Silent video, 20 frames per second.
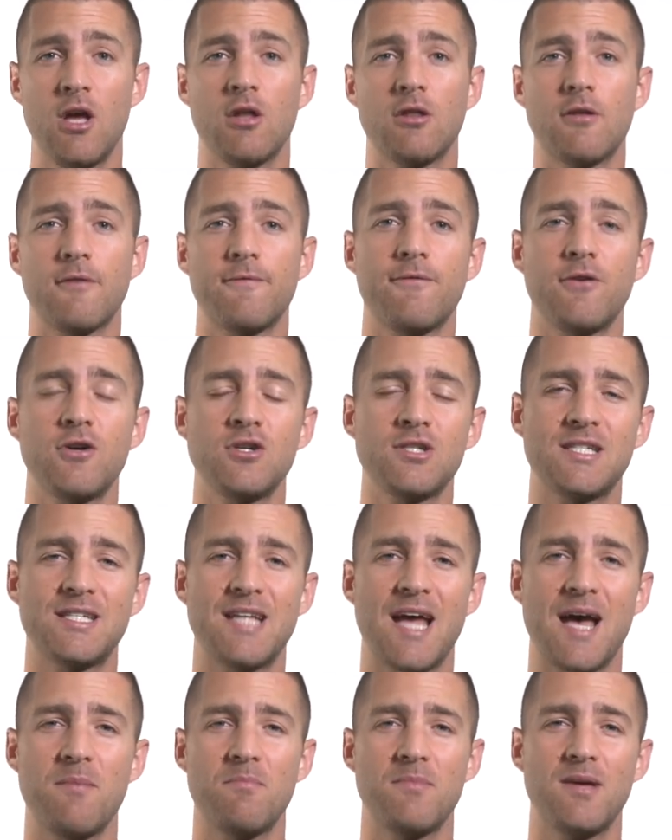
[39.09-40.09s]
the first
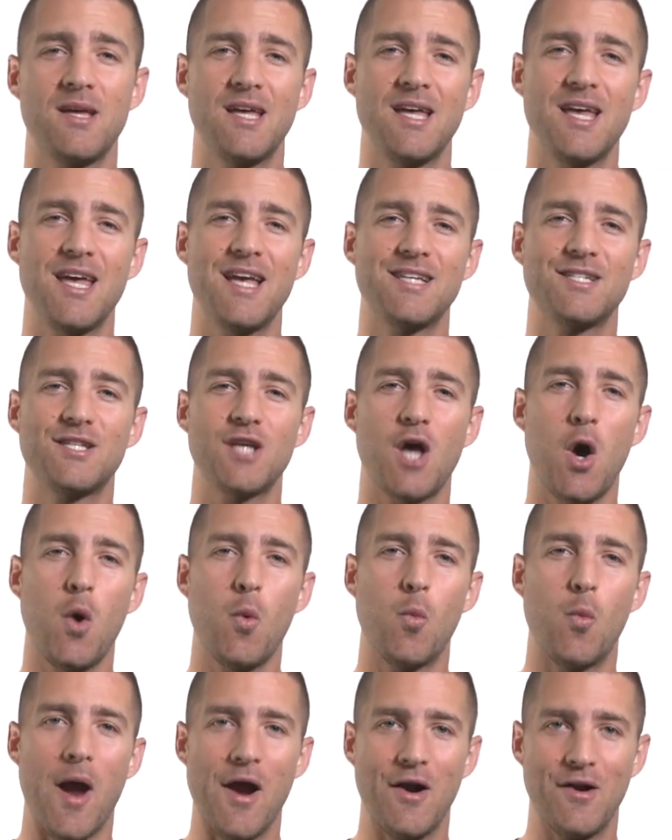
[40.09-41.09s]
step is
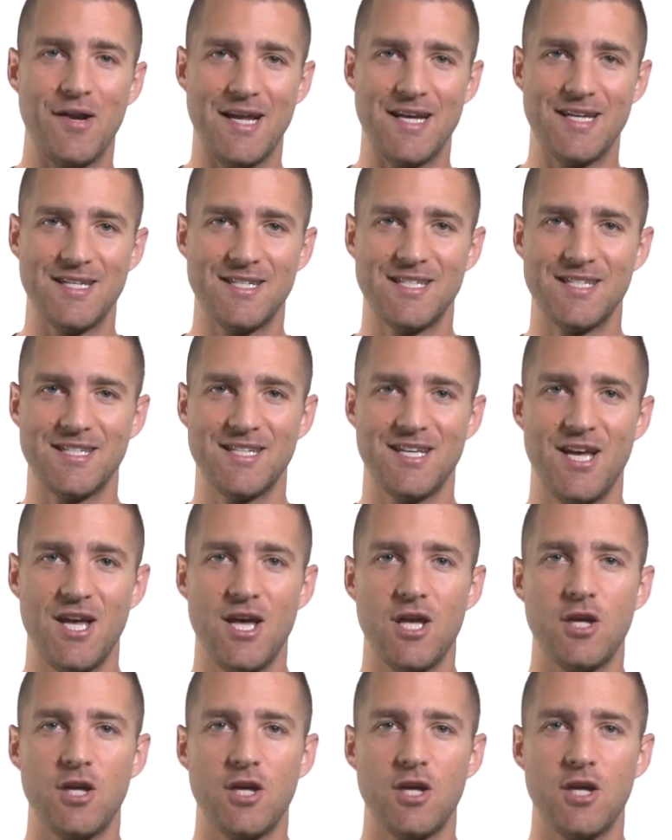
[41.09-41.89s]
awareness.